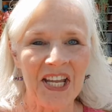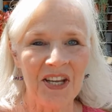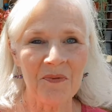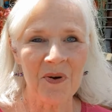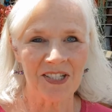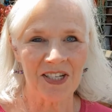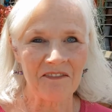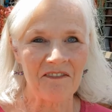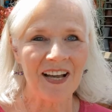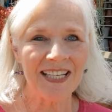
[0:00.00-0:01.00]
you're
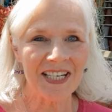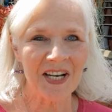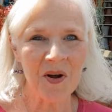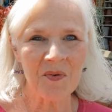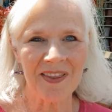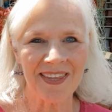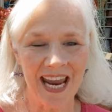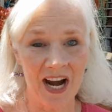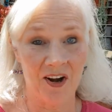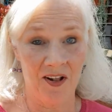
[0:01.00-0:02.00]
watching Fun to Know with
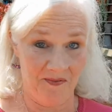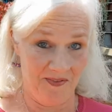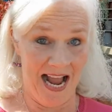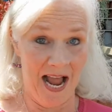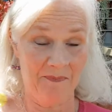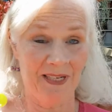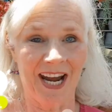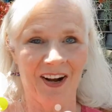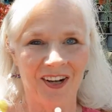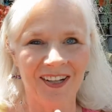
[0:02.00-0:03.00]
Carol. I'm
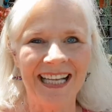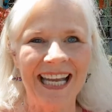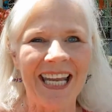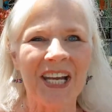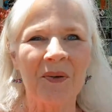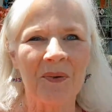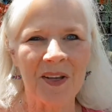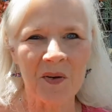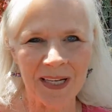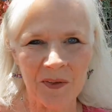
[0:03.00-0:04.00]
Carol, here
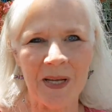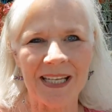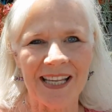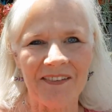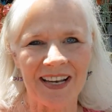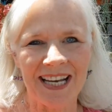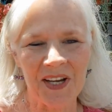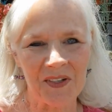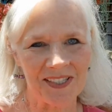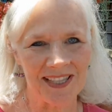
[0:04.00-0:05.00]
with quick weekly
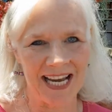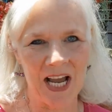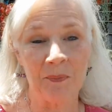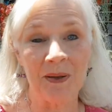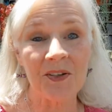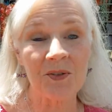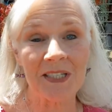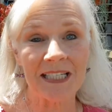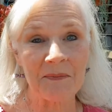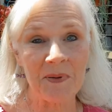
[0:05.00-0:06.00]
videos that help
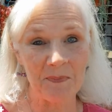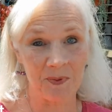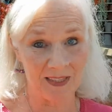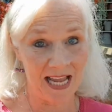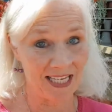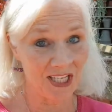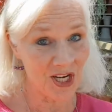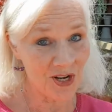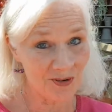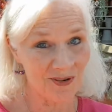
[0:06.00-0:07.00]
interesting people like
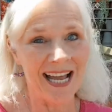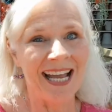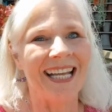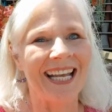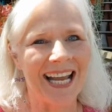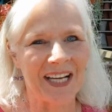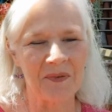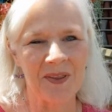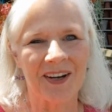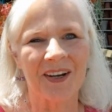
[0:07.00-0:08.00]
you
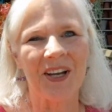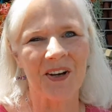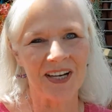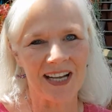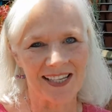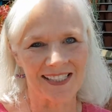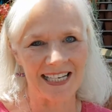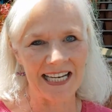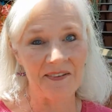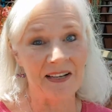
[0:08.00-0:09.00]
connect with their
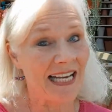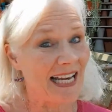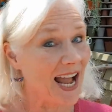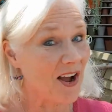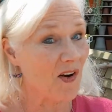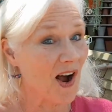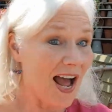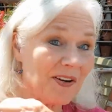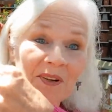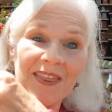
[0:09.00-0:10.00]
curiosity. Now,
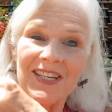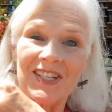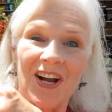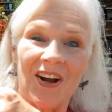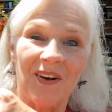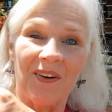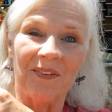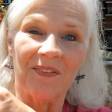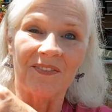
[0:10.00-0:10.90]
on with the show.